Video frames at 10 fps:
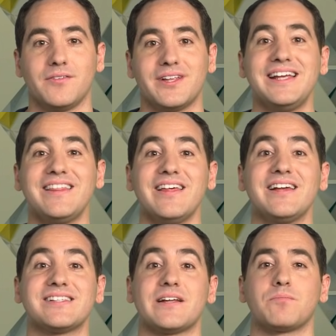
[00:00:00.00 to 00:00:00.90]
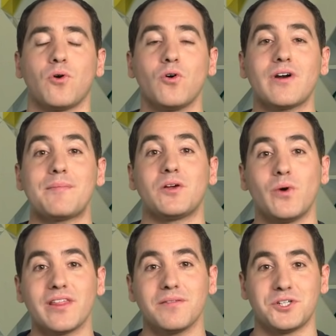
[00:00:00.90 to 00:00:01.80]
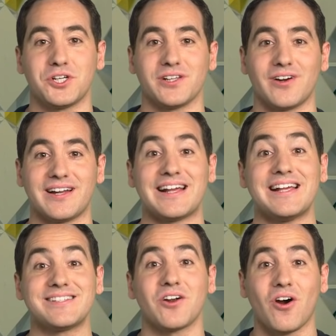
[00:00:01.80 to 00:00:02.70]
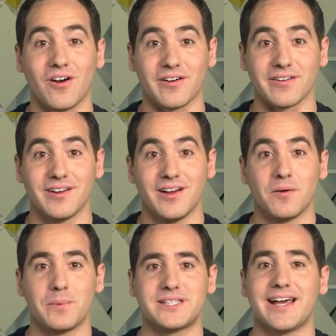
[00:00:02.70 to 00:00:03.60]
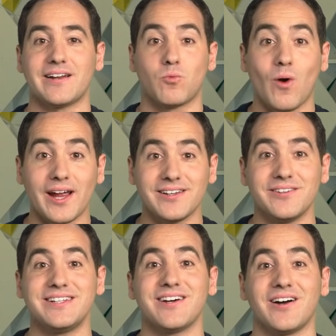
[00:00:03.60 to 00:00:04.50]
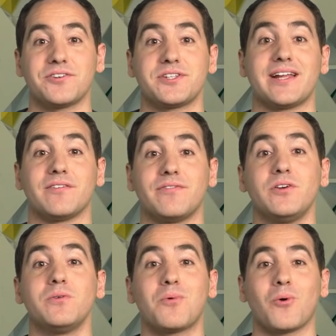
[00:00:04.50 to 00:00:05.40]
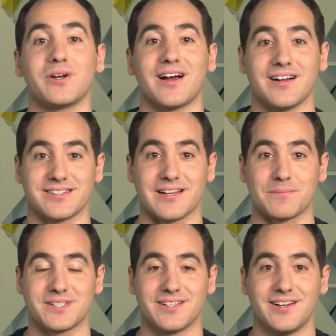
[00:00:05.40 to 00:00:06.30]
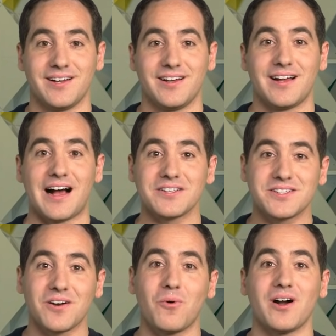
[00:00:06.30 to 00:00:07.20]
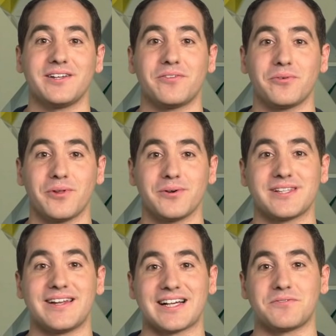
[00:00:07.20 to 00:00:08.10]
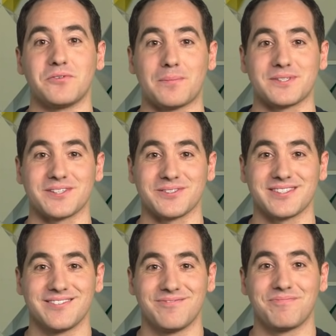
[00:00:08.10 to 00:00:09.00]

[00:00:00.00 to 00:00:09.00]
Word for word: The neat thing is that programming with machine learning isn't hard, but to get it right, you need to understand a few important concepts. I'll start walking you through those in the next few episodes.